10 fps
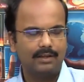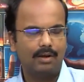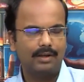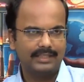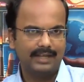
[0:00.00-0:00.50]

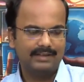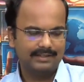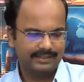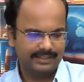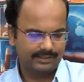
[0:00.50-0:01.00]
or they
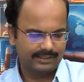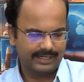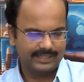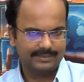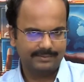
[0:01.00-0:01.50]
will
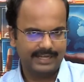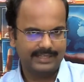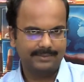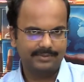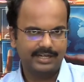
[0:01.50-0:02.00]
take
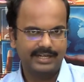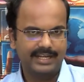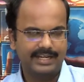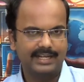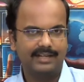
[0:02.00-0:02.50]
some
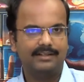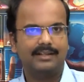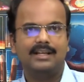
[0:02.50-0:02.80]
steady area